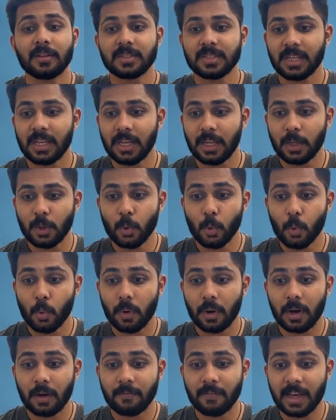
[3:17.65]
See,
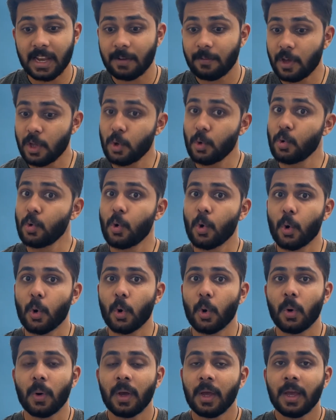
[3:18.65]
wherever you
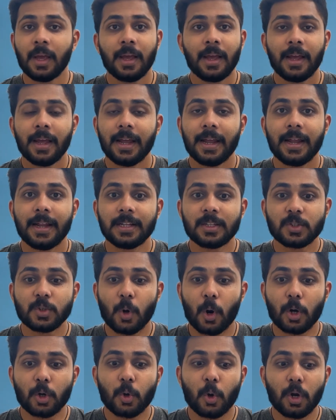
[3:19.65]
go, it's
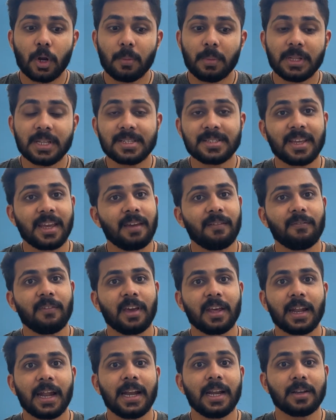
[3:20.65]
not going to be the same
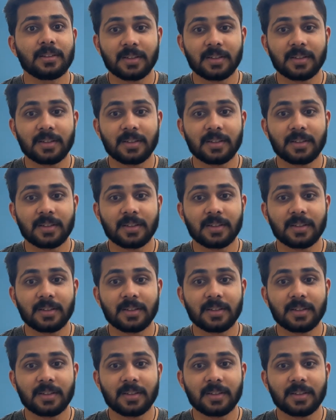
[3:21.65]
way, right?